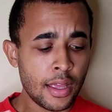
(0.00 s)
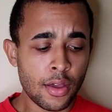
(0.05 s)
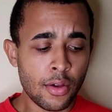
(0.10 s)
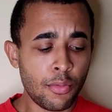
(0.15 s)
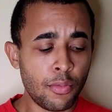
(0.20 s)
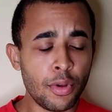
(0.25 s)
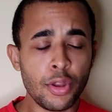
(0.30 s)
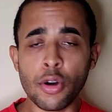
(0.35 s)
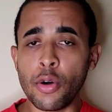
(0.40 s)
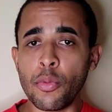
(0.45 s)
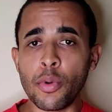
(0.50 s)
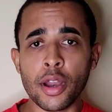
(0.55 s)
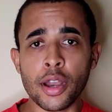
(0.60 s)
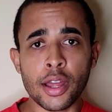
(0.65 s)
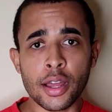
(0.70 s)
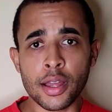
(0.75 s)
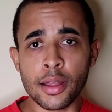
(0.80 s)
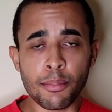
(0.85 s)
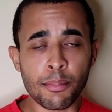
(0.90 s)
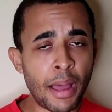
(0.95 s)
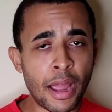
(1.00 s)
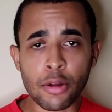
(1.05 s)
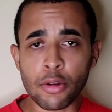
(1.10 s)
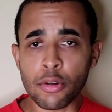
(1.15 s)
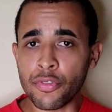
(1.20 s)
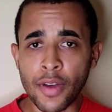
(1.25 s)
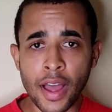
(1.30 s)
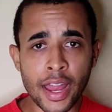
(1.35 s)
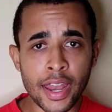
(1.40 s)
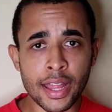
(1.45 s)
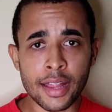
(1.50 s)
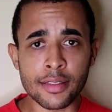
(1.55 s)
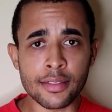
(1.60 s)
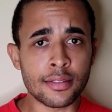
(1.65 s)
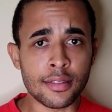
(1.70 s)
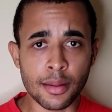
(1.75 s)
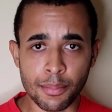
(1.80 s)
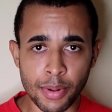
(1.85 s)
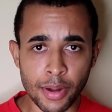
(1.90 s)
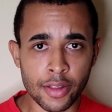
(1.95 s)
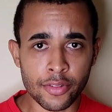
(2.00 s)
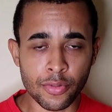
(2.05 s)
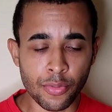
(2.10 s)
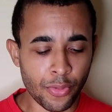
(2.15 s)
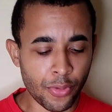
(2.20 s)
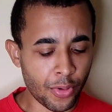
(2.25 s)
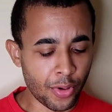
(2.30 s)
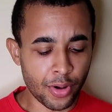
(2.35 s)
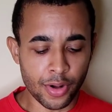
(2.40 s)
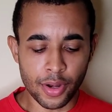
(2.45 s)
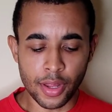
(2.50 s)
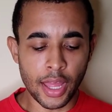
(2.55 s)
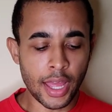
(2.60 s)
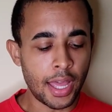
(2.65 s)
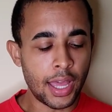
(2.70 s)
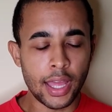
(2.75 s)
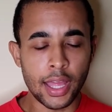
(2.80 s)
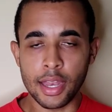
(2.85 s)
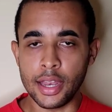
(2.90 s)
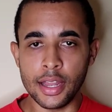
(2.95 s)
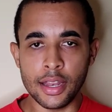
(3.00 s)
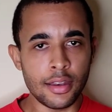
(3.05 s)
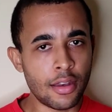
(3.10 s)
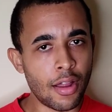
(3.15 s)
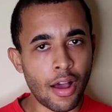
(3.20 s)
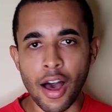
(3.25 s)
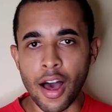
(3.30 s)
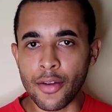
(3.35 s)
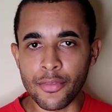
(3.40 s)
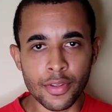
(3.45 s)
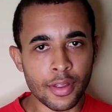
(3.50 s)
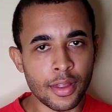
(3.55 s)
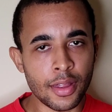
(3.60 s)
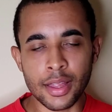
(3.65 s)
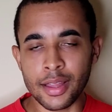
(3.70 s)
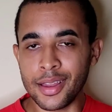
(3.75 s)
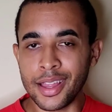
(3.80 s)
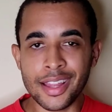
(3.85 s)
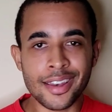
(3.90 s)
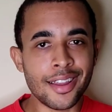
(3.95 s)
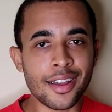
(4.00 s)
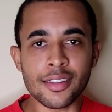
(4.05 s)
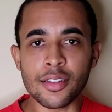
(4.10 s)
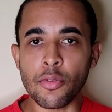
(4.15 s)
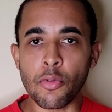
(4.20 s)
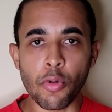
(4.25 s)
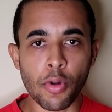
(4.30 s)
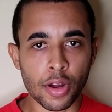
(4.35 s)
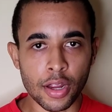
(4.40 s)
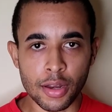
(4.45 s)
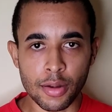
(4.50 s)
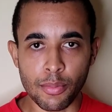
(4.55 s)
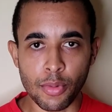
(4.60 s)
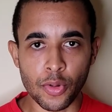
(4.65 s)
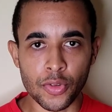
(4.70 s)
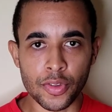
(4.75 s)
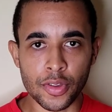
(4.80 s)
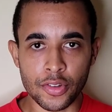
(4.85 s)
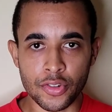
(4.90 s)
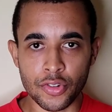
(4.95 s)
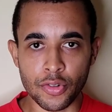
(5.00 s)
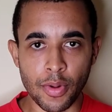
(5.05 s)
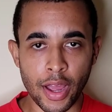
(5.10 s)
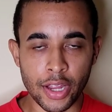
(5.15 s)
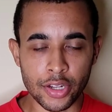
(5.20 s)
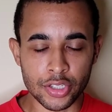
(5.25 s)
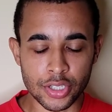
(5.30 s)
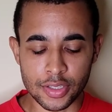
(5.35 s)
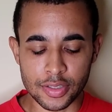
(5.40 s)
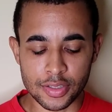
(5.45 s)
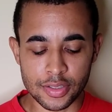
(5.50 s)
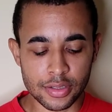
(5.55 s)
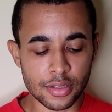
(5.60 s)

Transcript: We don't want to, microfinance is a buzzword and it, obvi- it, it doesn't work in most situations.